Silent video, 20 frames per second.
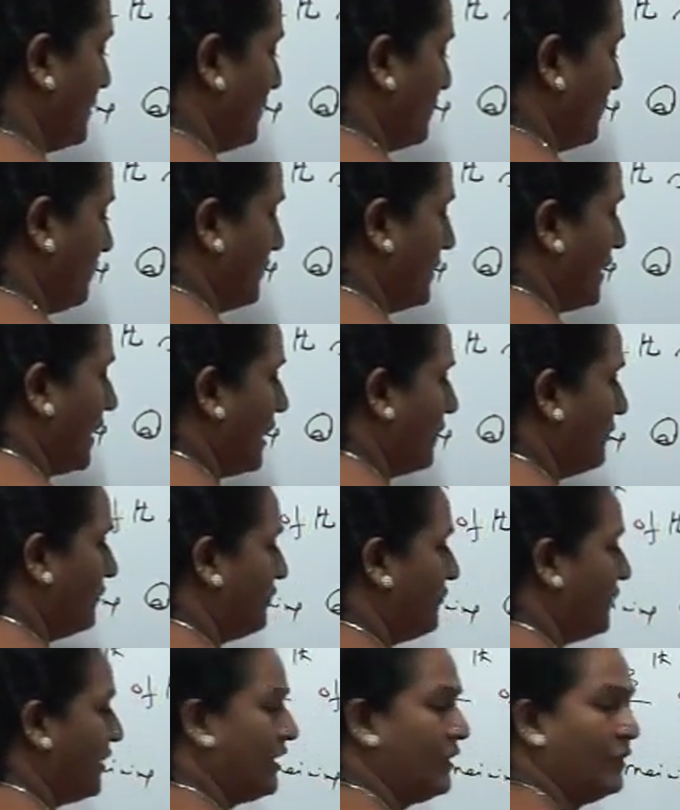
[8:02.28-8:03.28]
we have to
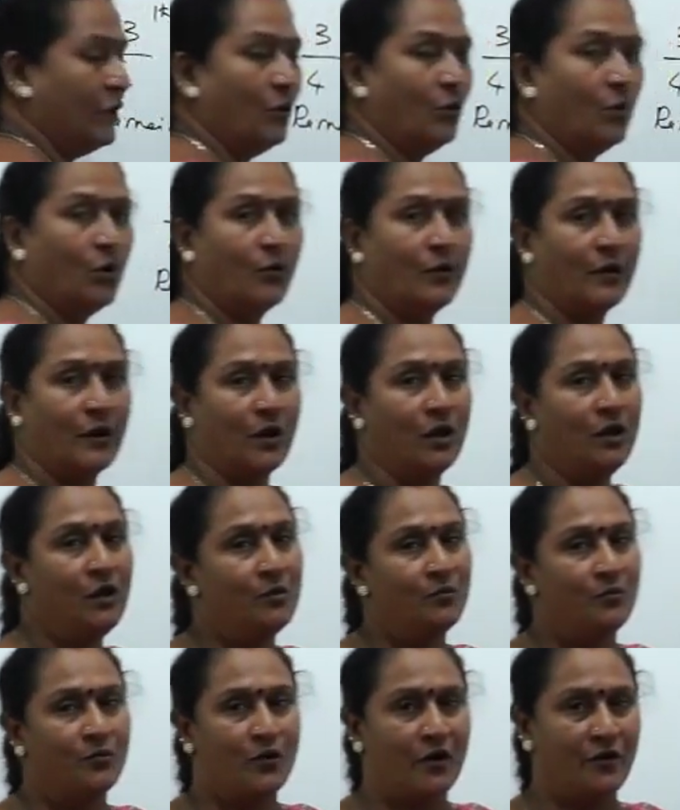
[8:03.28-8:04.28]
find the overall
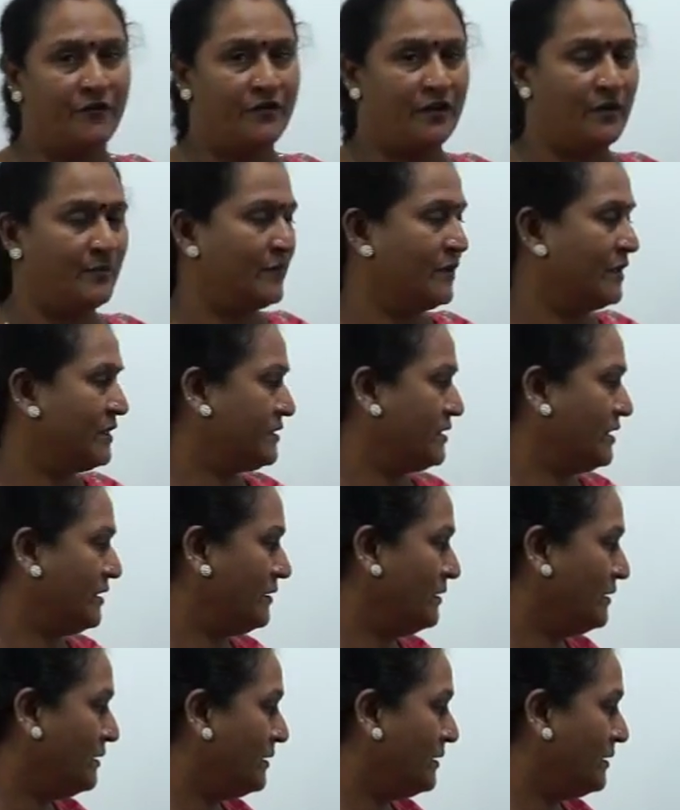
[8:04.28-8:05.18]
profit percent.